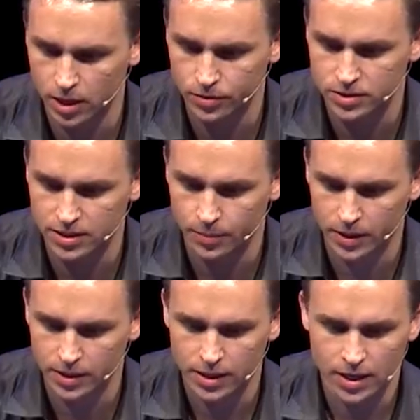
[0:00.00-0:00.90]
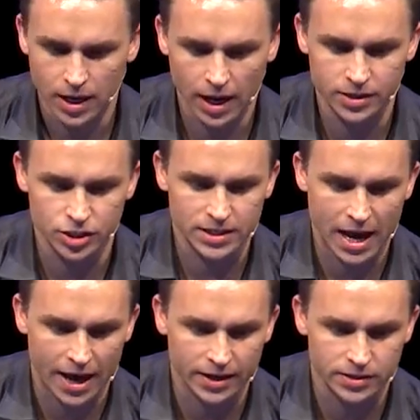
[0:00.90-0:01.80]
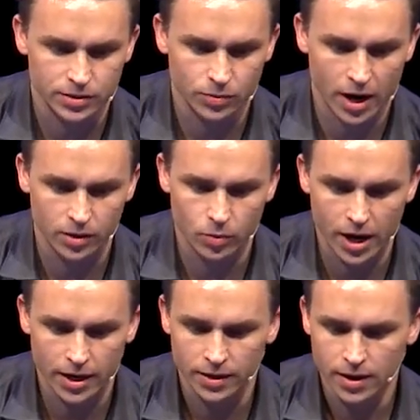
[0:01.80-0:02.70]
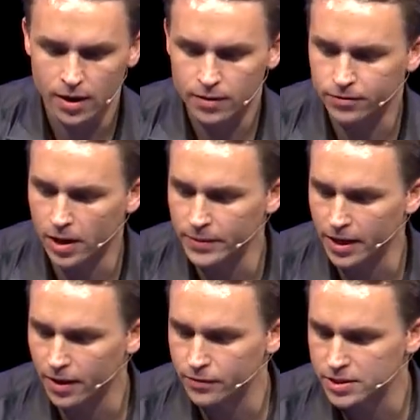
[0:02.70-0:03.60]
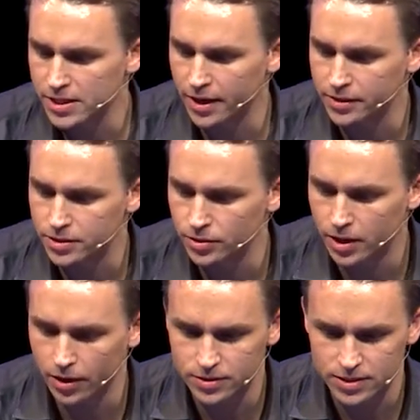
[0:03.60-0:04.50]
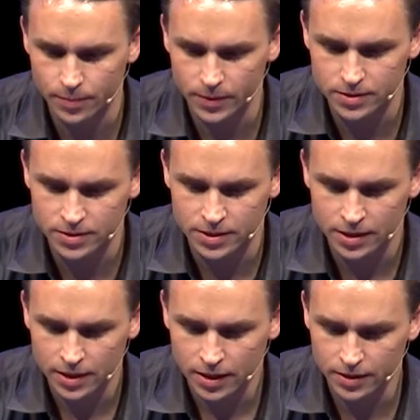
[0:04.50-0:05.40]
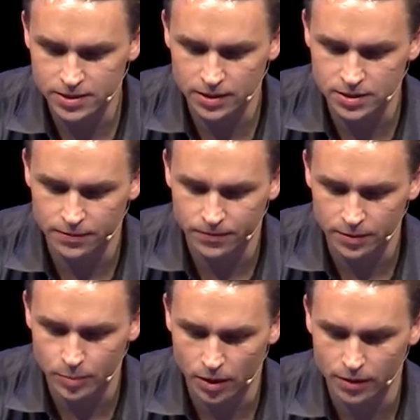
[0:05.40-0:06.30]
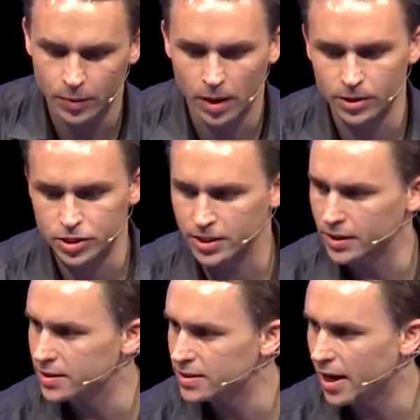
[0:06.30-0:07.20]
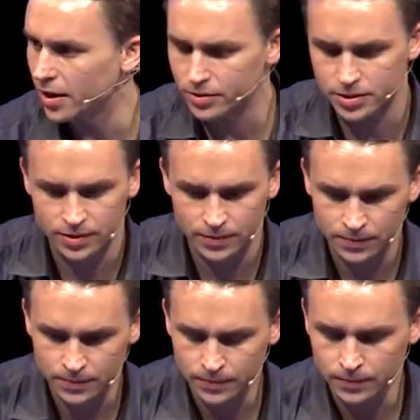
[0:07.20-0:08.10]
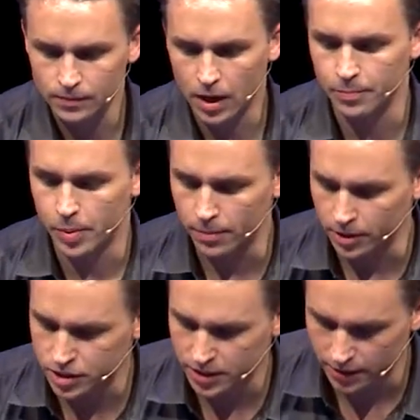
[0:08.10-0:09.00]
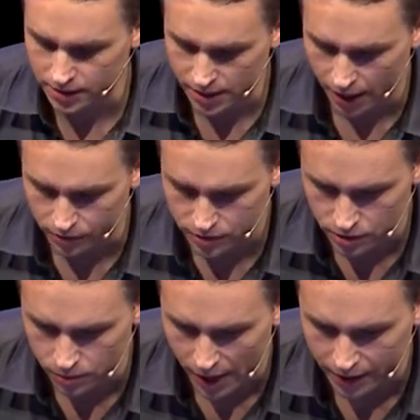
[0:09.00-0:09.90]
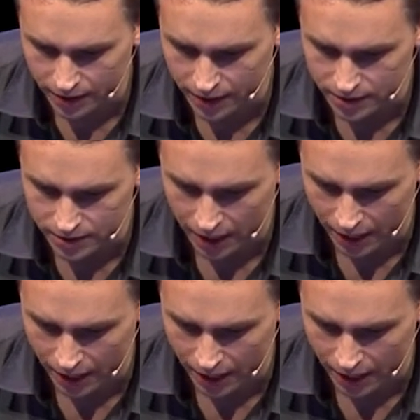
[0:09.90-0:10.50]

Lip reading: code snippet, and just add it right away. From there, I've just added 2 code snippets. Let's get to the fun part of publishing this out. I'm publishing this out to my connected